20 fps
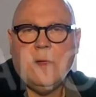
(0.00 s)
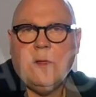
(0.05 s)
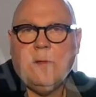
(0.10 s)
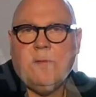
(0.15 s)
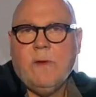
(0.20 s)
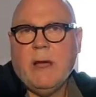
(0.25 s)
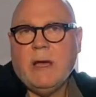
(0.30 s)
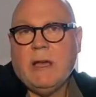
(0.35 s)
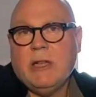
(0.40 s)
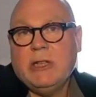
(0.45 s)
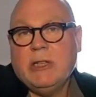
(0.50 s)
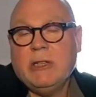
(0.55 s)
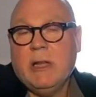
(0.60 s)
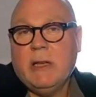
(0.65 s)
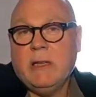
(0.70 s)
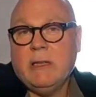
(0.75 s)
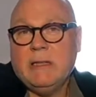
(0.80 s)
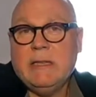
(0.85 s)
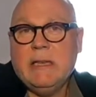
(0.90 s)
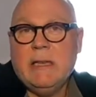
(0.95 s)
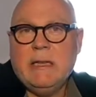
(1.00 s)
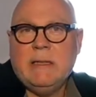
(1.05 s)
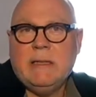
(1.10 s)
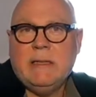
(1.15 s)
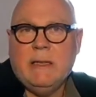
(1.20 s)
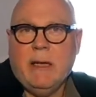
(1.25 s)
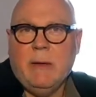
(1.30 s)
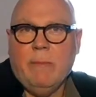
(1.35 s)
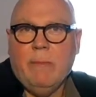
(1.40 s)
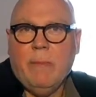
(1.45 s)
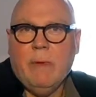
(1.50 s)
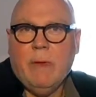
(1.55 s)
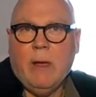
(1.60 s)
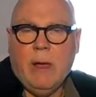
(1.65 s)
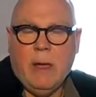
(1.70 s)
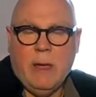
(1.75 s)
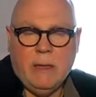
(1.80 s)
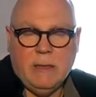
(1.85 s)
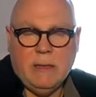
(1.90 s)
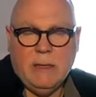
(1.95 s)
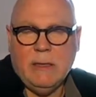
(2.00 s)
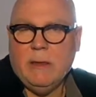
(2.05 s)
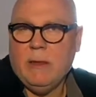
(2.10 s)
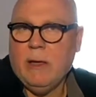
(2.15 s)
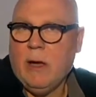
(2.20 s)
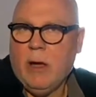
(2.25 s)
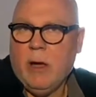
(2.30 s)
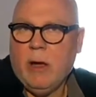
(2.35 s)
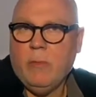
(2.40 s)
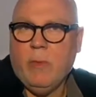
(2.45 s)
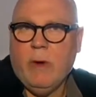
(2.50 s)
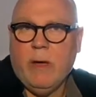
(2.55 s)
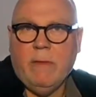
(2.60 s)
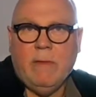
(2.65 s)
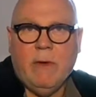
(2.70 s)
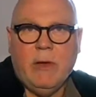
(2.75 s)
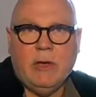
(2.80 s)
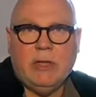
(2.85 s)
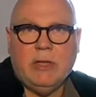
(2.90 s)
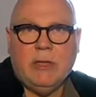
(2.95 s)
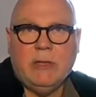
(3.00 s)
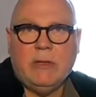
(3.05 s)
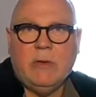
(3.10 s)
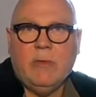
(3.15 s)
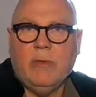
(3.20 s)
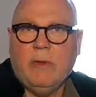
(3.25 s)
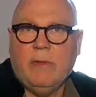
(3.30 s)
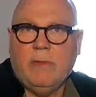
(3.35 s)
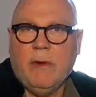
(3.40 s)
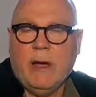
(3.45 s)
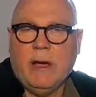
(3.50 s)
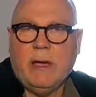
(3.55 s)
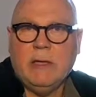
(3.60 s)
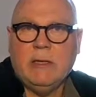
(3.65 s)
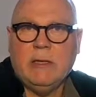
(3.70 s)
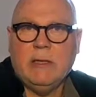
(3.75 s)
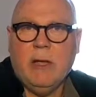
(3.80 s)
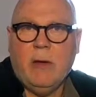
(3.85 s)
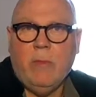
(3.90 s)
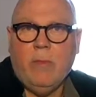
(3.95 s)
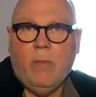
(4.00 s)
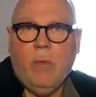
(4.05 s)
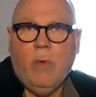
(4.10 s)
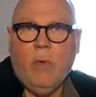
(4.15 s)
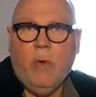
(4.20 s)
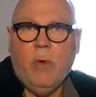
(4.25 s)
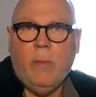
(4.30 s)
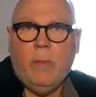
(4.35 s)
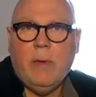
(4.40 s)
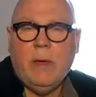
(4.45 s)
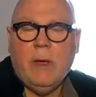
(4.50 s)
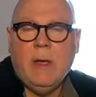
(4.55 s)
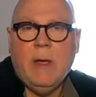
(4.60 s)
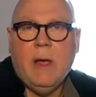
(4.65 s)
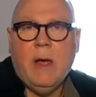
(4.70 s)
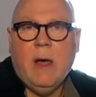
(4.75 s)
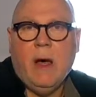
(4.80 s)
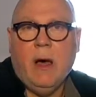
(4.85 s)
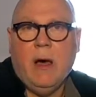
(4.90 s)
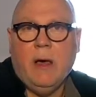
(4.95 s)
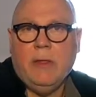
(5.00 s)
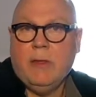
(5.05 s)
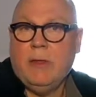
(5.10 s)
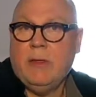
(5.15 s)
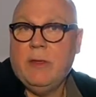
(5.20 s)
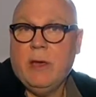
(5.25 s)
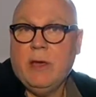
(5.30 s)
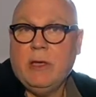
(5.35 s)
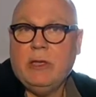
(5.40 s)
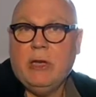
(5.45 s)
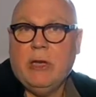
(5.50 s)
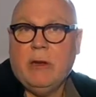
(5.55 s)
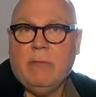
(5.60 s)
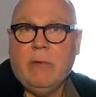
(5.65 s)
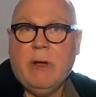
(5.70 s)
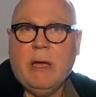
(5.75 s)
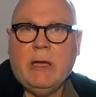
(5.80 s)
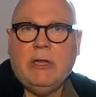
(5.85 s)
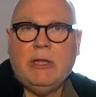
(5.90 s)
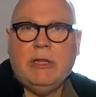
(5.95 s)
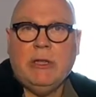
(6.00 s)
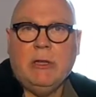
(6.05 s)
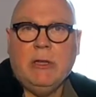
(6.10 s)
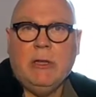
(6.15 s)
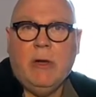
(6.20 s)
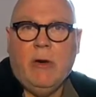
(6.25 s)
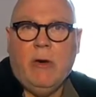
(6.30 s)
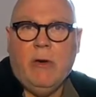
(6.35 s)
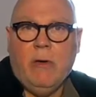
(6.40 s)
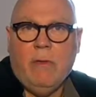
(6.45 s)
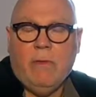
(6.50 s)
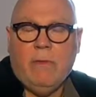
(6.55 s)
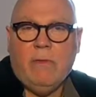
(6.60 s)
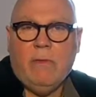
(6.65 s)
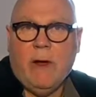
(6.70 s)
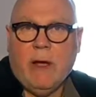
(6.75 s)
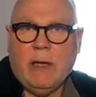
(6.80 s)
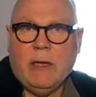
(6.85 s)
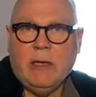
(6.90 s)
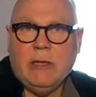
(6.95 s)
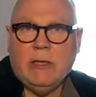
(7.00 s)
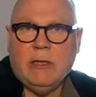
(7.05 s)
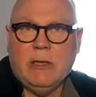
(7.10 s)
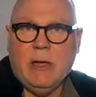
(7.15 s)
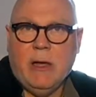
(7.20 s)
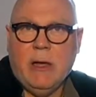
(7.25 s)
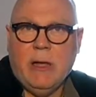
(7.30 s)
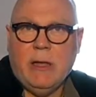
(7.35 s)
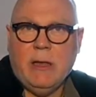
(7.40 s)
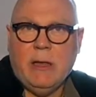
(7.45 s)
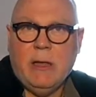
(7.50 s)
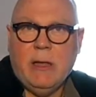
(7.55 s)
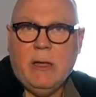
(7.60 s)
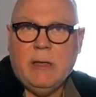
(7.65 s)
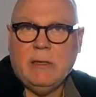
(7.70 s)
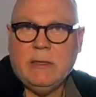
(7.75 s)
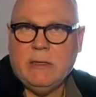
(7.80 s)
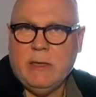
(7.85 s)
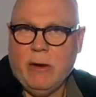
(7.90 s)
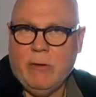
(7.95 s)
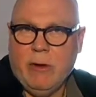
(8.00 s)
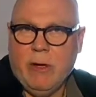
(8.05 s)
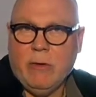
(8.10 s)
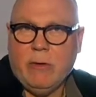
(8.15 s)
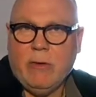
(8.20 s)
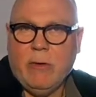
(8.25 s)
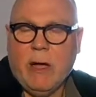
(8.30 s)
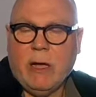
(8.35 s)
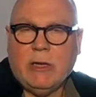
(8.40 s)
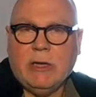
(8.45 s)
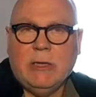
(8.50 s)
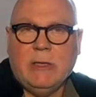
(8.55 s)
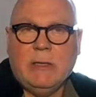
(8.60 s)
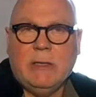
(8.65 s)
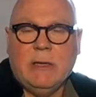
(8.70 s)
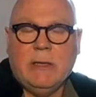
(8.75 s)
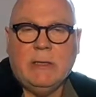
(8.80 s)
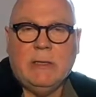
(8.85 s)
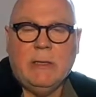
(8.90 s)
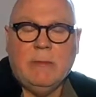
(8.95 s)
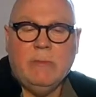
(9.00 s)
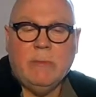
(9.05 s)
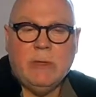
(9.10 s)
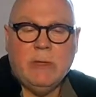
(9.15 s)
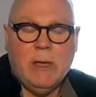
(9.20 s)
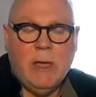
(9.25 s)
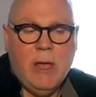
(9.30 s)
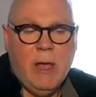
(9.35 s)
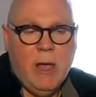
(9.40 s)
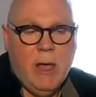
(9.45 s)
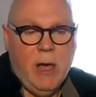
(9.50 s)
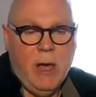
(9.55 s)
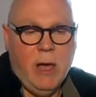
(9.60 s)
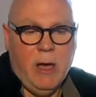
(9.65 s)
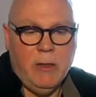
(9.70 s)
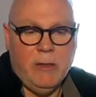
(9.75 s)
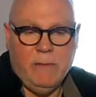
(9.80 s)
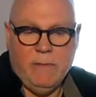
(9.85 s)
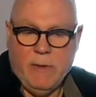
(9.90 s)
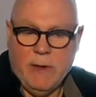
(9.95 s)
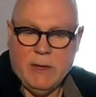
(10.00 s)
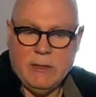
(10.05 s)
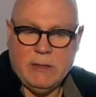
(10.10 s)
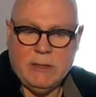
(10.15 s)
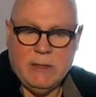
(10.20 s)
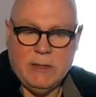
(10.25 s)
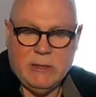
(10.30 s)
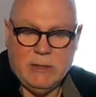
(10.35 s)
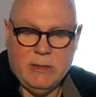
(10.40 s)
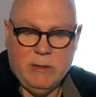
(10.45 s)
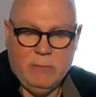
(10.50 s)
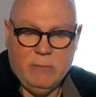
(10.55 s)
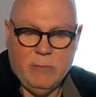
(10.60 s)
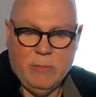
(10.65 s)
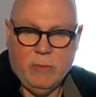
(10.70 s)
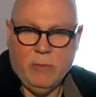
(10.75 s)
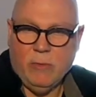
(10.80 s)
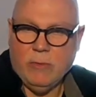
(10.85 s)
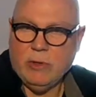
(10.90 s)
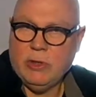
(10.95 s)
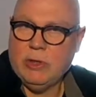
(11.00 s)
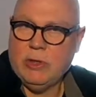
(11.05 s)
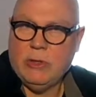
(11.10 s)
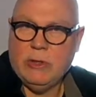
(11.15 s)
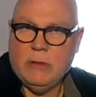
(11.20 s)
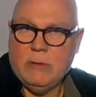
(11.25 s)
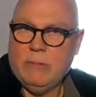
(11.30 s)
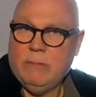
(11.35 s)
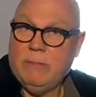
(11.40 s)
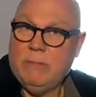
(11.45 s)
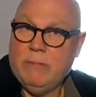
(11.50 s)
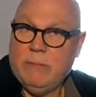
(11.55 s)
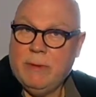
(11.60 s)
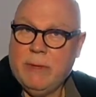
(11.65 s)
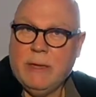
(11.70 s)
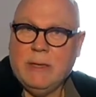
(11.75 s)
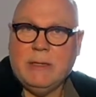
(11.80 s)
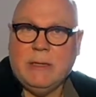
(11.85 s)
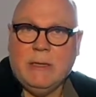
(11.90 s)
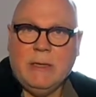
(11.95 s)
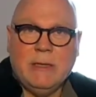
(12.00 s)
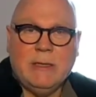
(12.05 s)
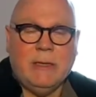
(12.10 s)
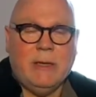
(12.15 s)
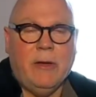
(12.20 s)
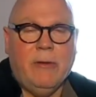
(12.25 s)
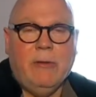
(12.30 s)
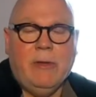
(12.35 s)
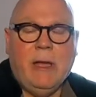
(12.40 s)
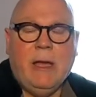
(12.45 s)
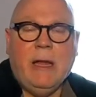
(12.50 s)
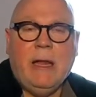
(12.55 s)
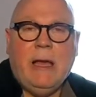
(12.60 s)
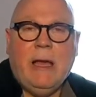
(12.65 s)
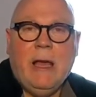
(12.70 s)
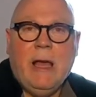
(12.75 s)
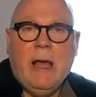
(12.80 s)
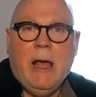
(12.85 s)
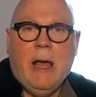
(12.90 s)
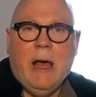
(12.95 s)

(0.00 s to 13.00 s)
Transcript: The FRANCINSTIEN T-Sym, and in the hardware version it's called the FRANCINSTIEN WARP, are the third generation of Frankenstein stereo correction systems. The first system, launched 30 years ago nearly,